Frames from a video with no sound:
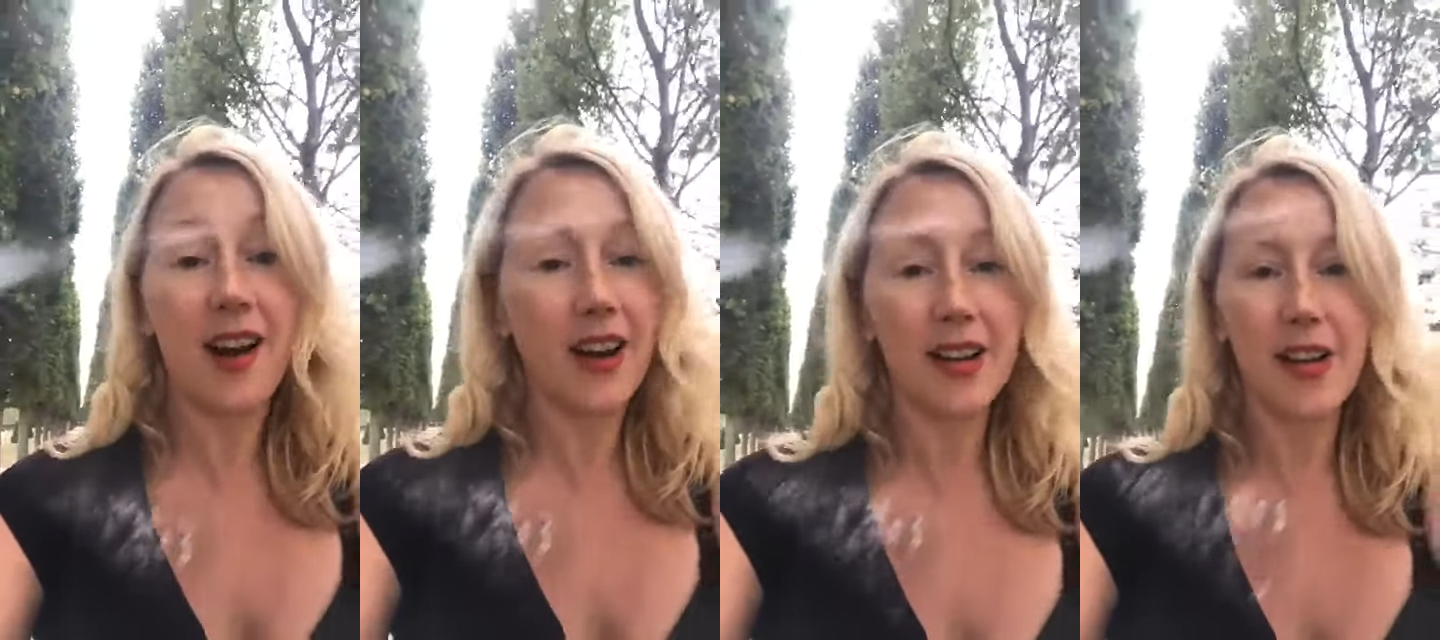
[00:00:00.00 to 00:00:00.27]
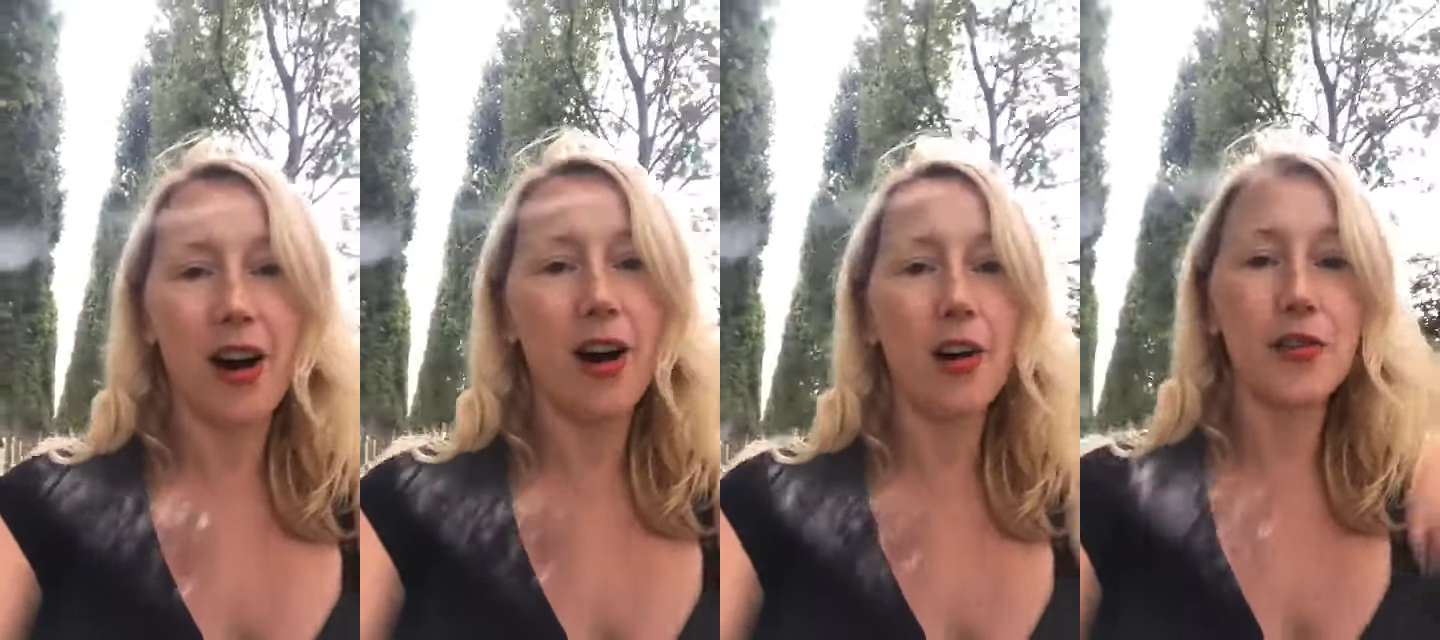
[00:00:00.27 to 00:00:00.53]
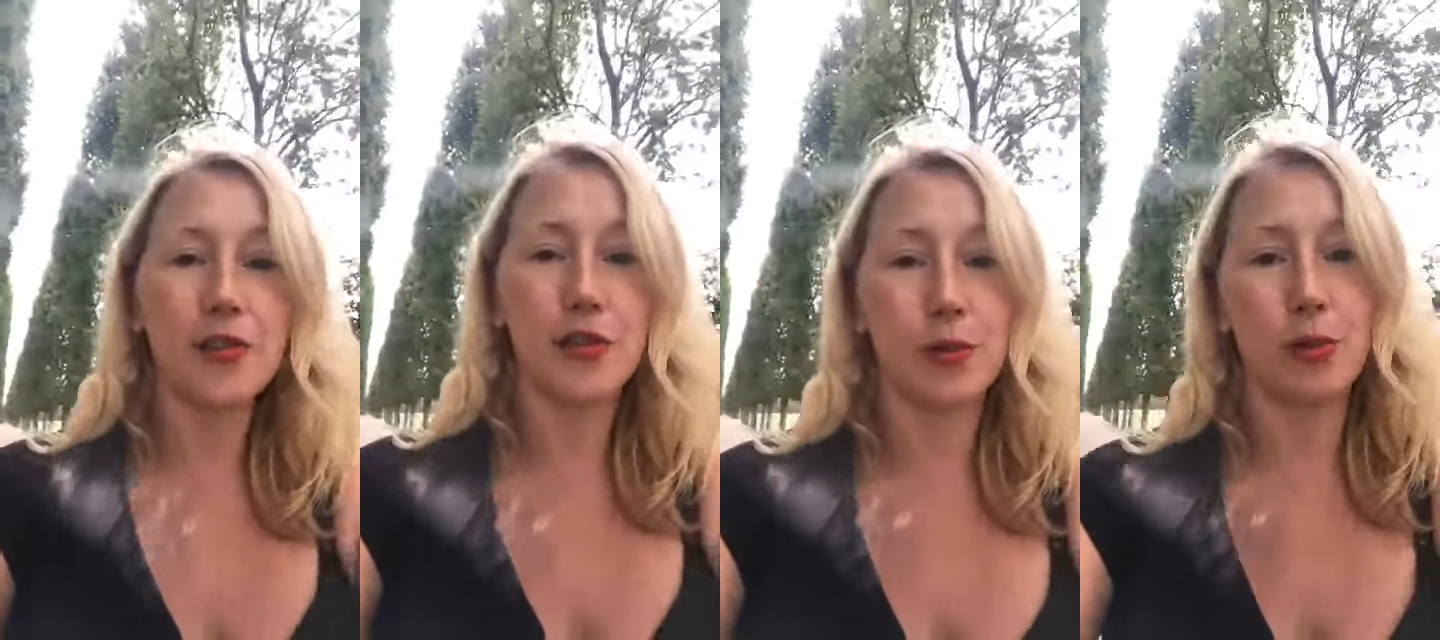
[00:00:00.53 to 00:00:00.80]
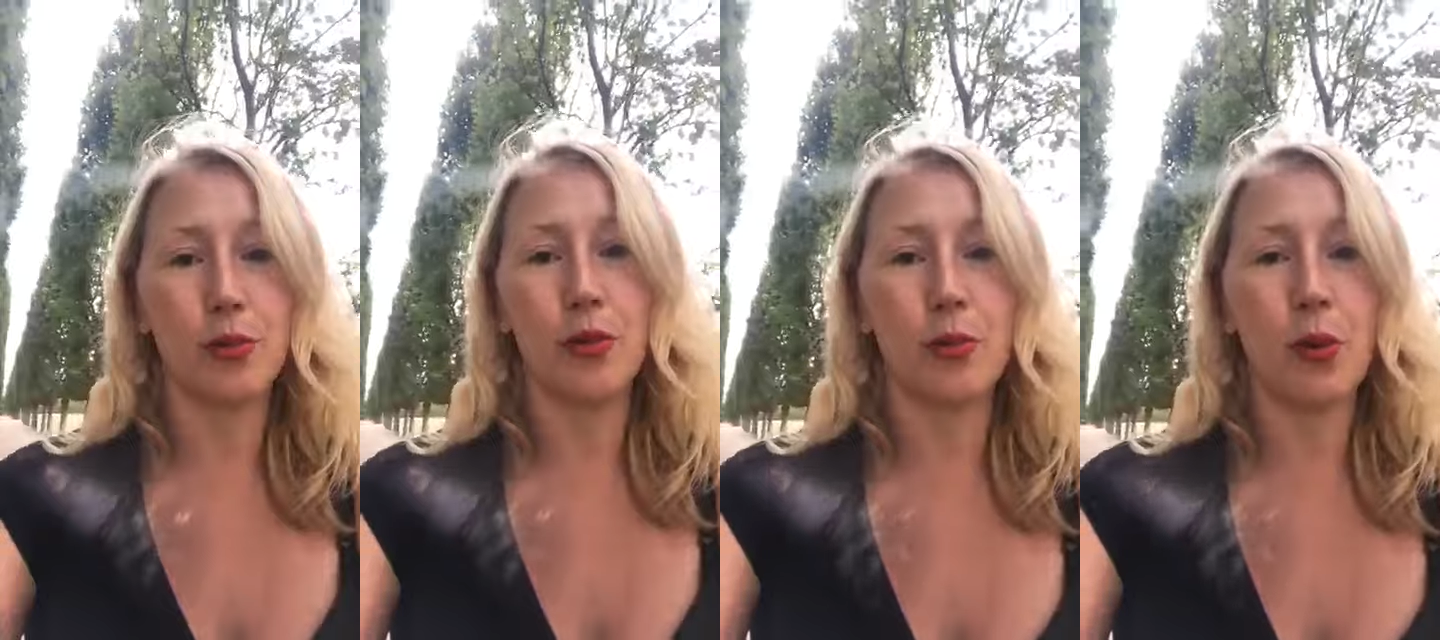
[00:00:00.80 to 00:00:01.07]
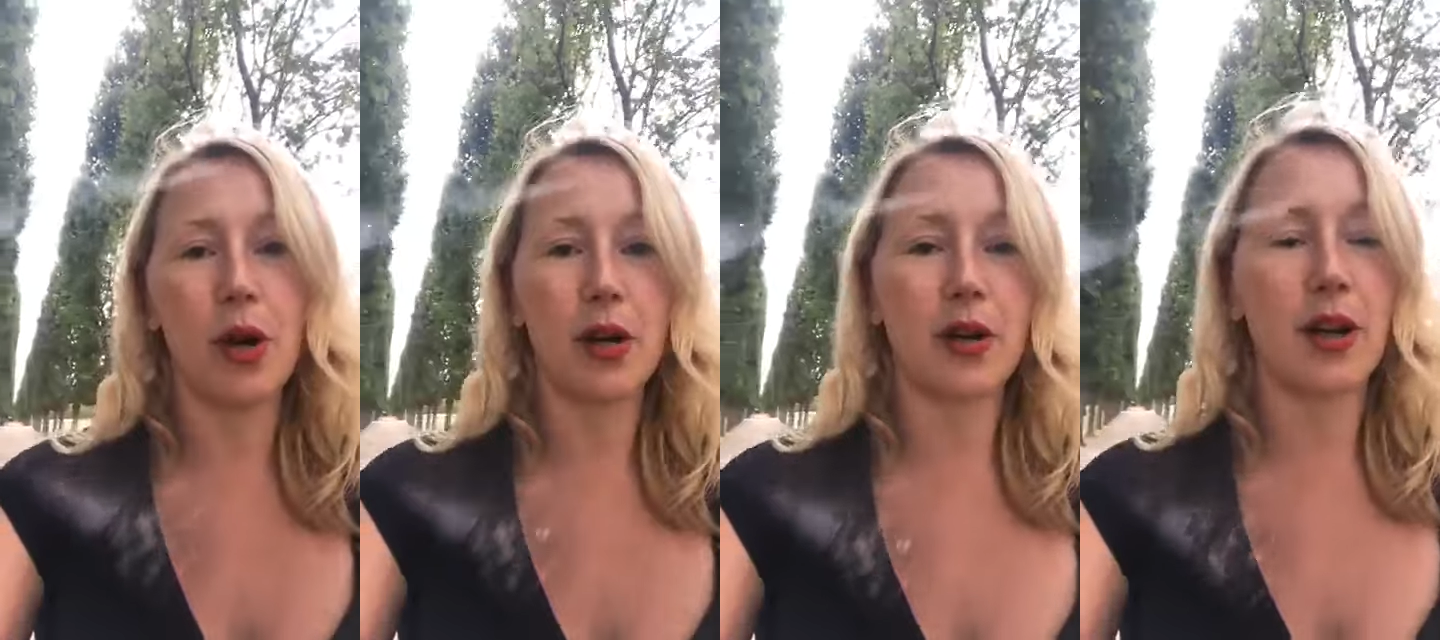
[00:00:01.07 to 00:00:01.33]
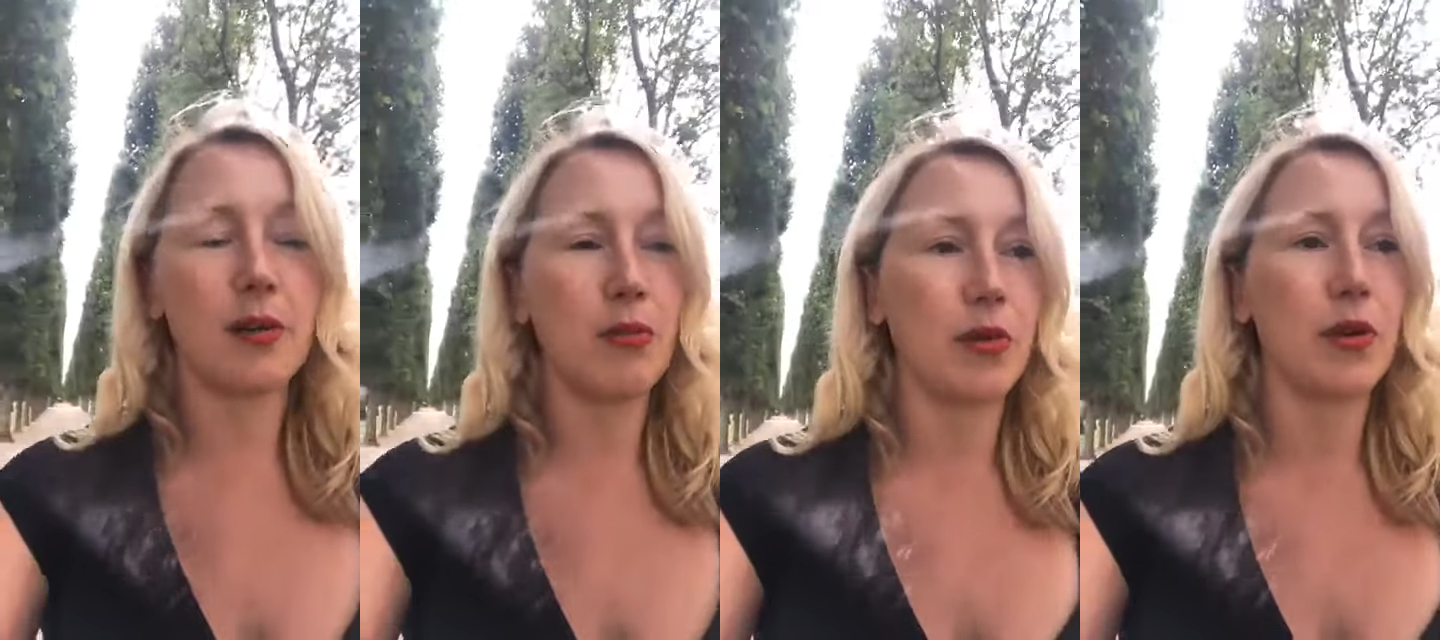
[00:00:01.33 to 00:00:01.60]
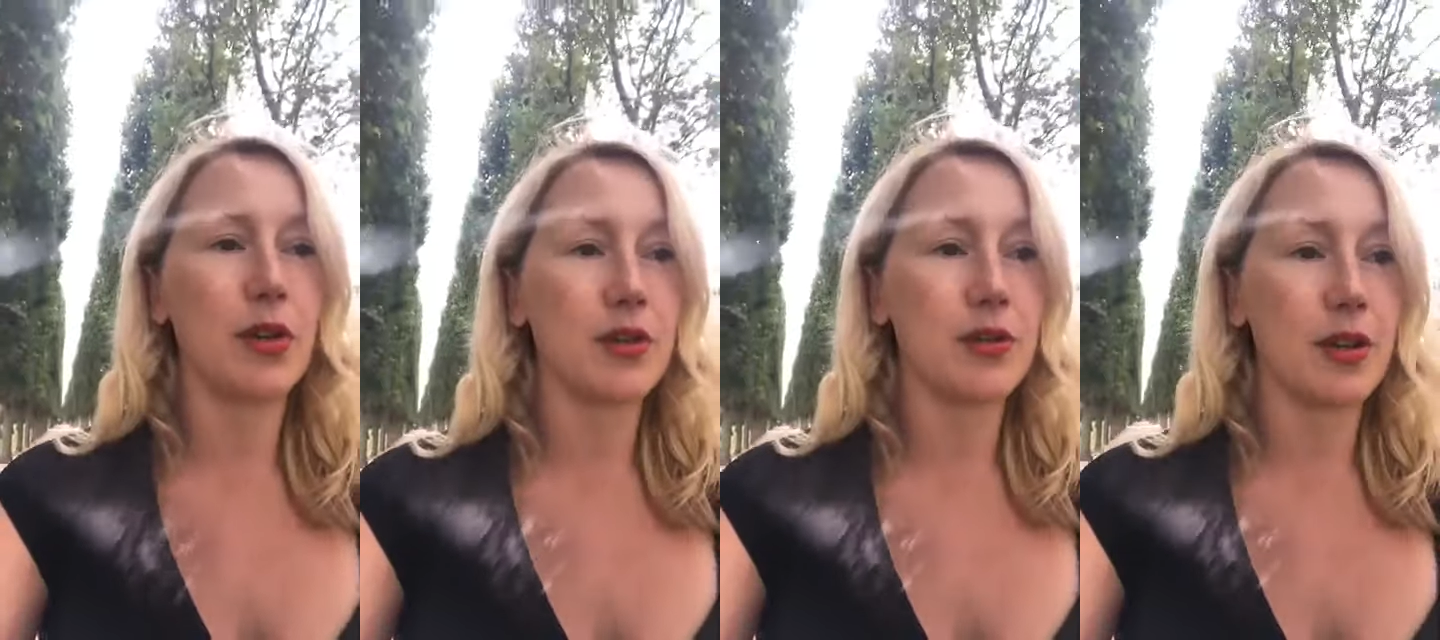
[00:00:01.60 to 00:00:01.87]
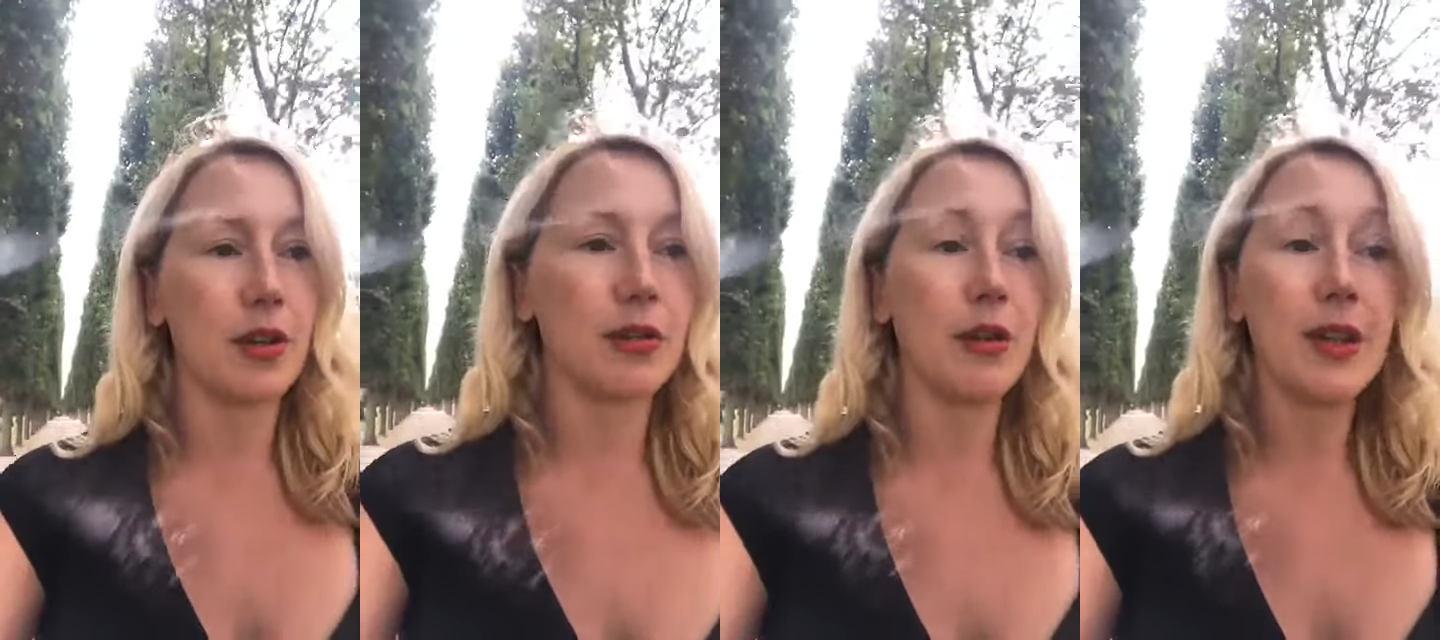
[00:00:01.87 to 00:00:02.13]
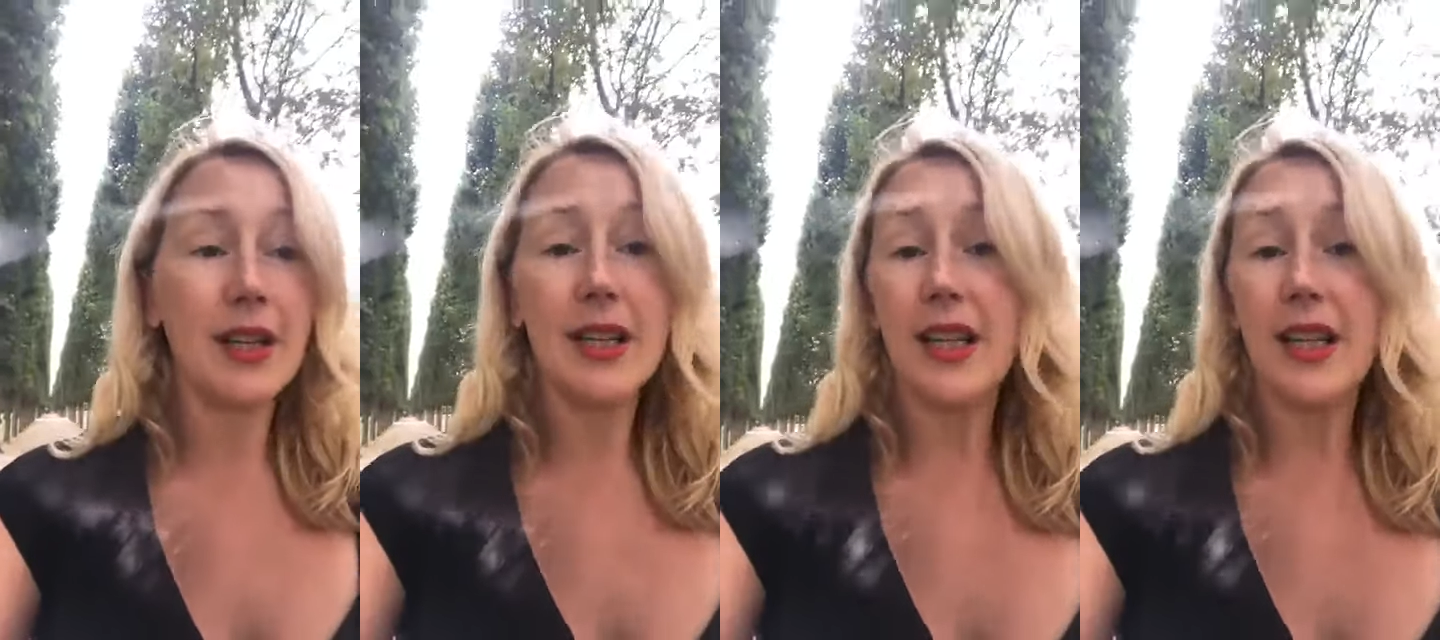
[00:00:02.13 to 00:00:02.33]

I can't do all the work I want to do.